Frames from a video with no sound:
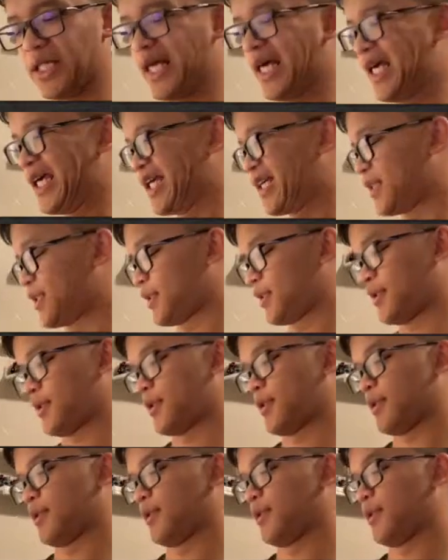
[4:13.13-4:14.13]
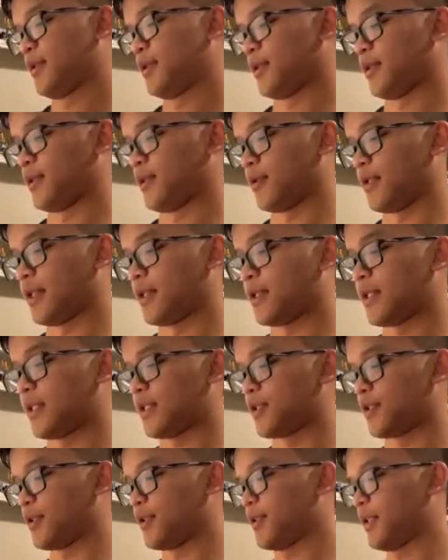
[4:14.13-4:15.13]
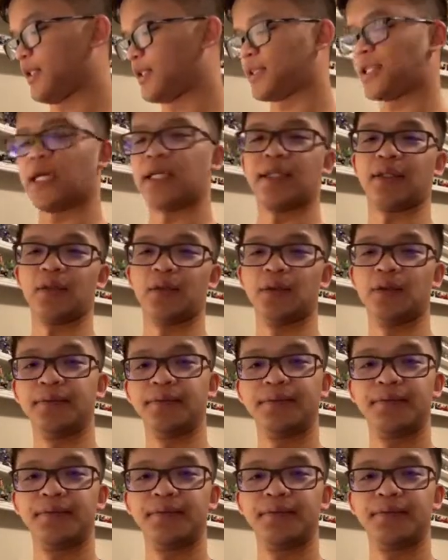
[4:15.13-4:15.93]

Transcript: Hex. So that's kind of cool.